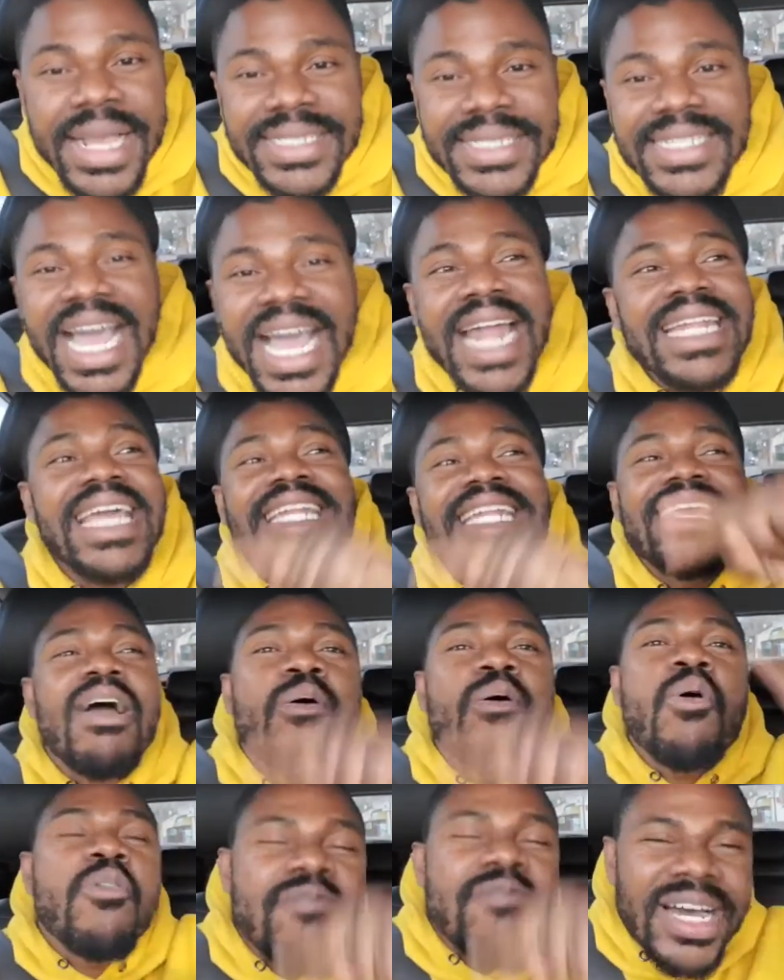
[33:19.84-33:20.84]
They need that
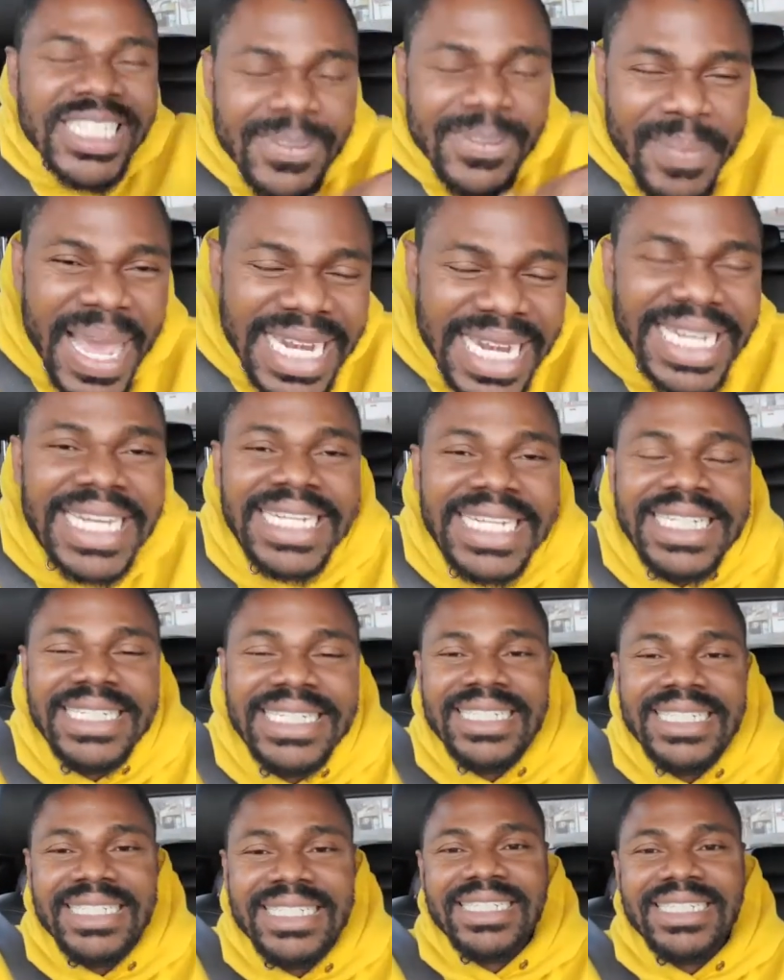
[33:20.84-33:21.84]
lesson. Who is it
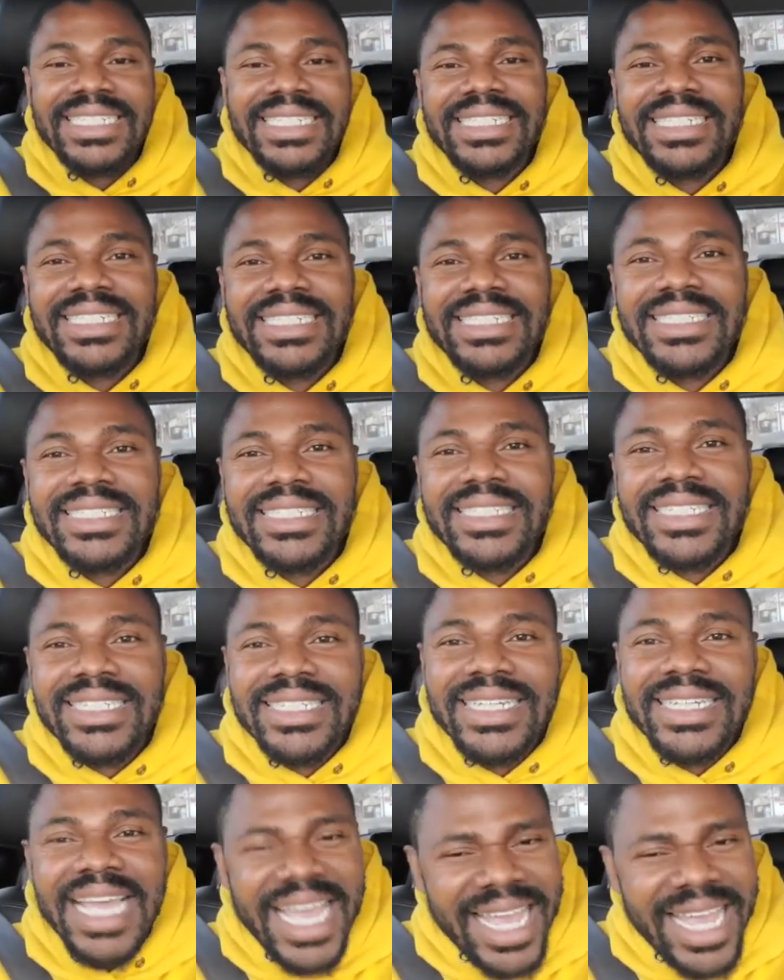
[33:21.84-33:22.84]
that works and then they are
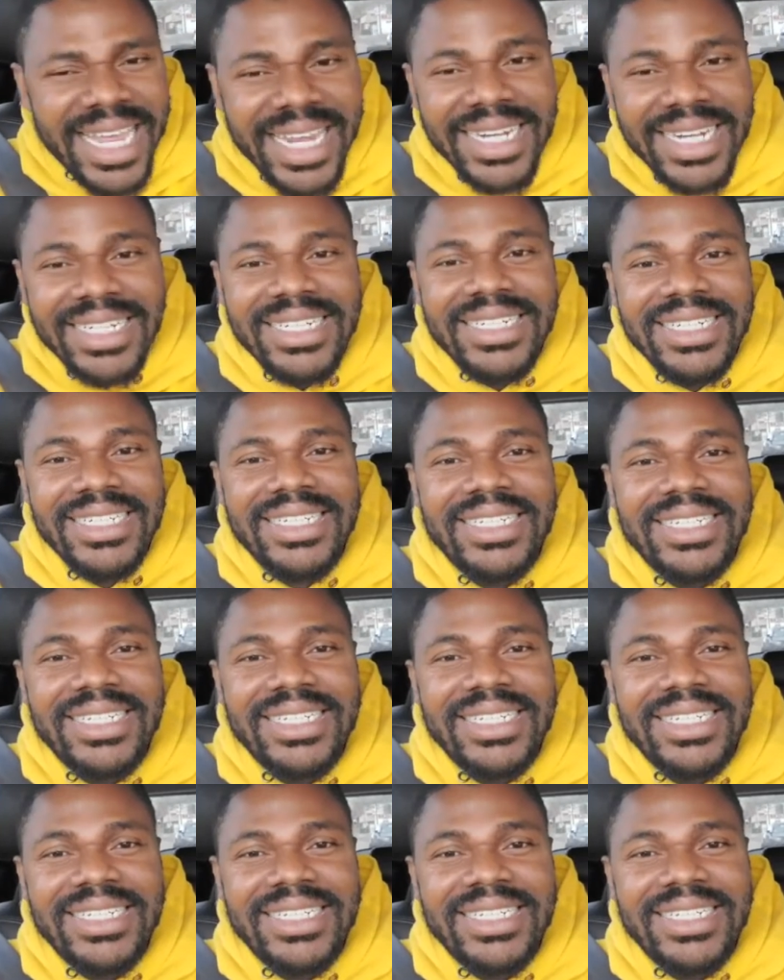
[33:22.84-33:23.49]
overspending?